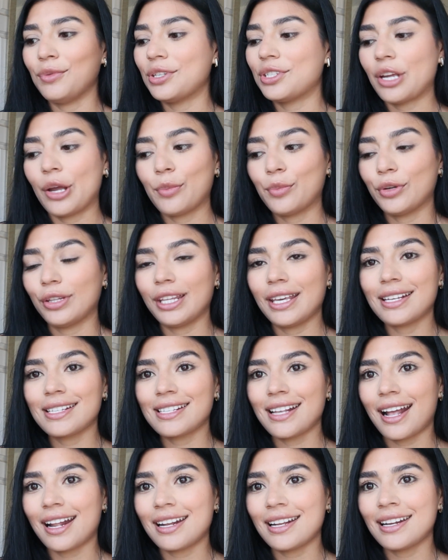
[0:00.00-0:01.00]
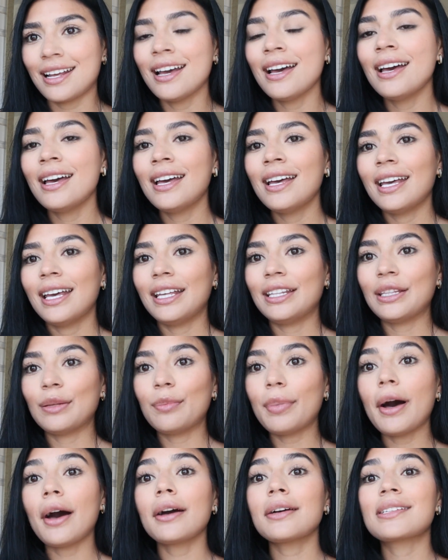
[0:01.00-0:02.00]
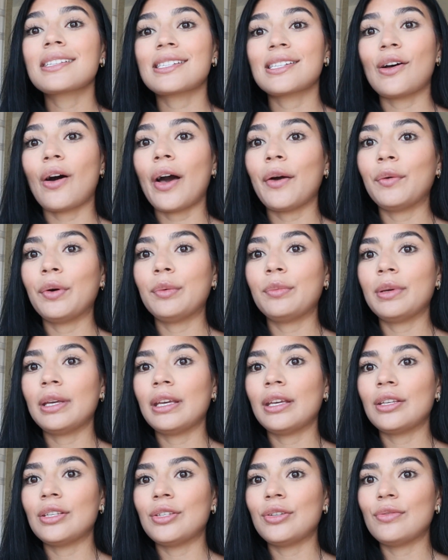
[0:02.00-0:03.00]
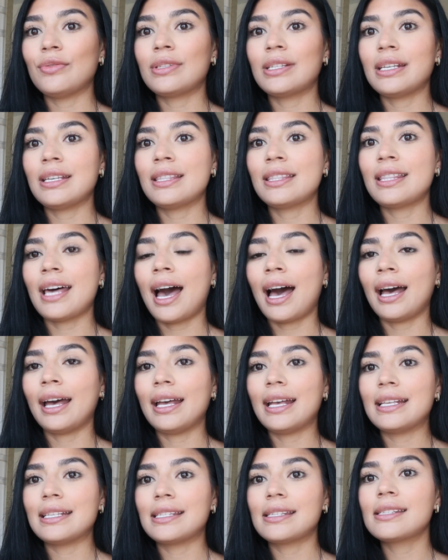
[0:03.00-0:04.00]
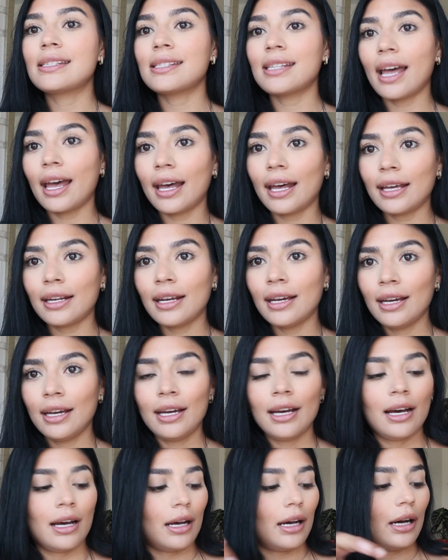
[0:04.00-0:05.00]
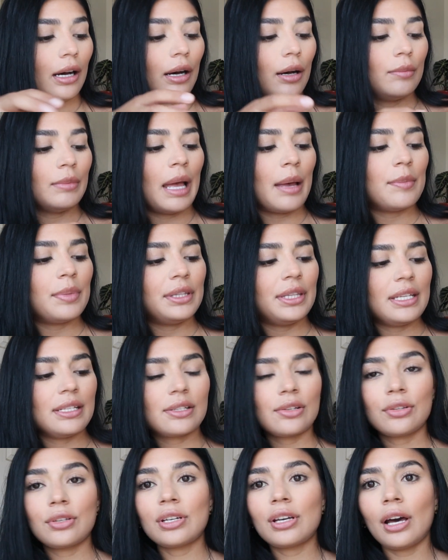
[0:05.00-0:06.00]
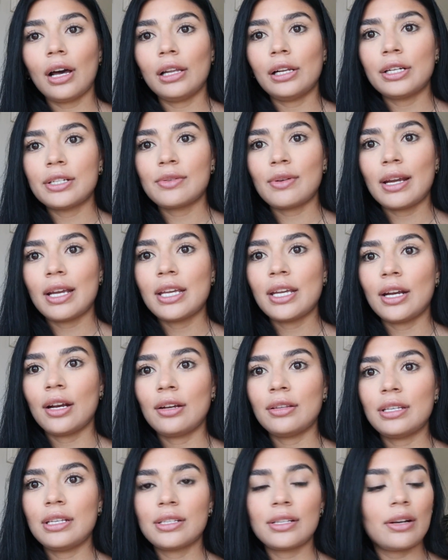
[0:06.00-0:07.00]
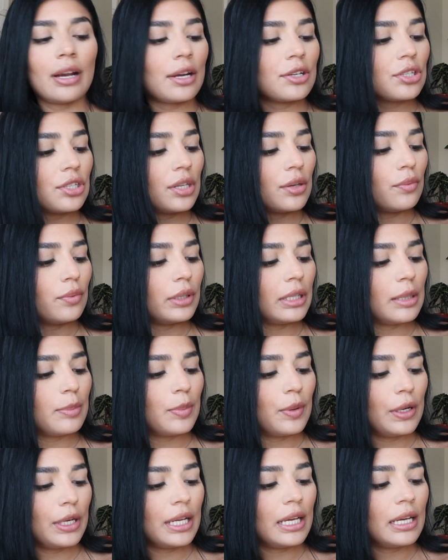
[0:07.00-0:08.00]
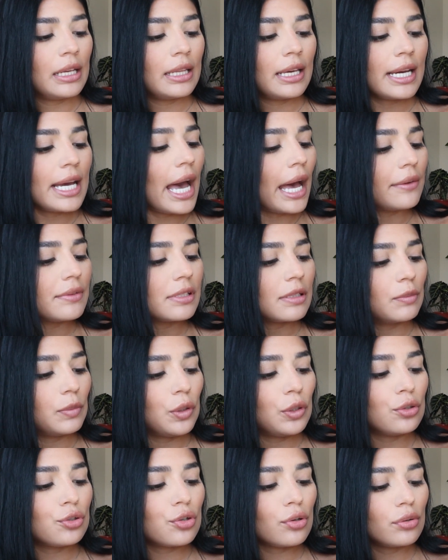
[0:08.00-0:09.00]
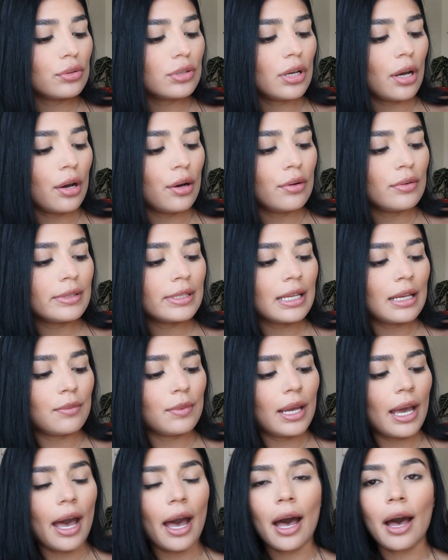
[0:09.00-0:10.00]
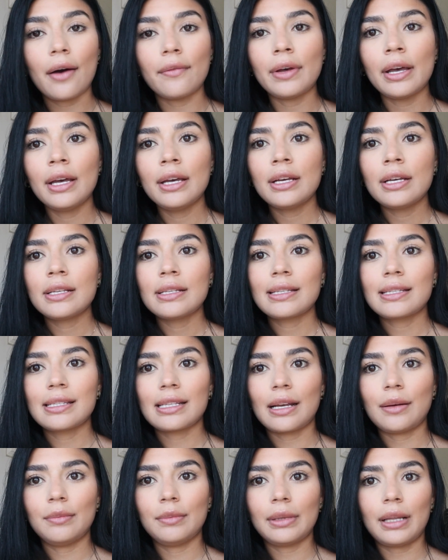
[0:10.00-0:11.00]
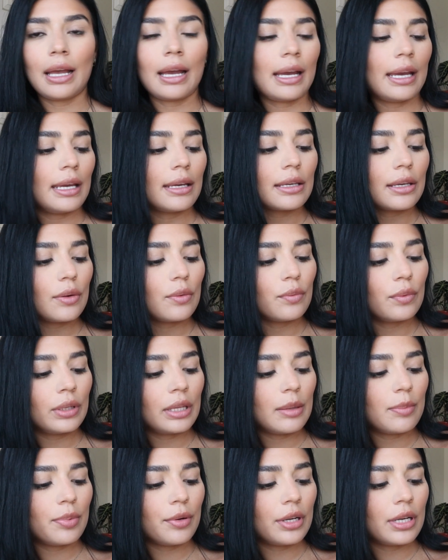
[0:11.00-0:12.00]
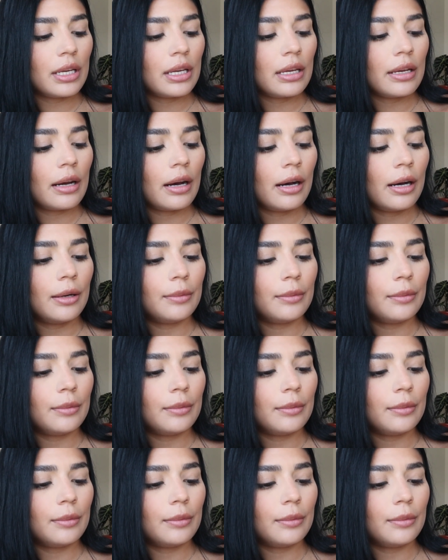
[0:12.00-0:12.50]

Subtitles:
which I'm really excited, in the box, so I will be using that instead. But these are the colors right here. These are actually really pretty. They have some neutral tones and we have some like really pretty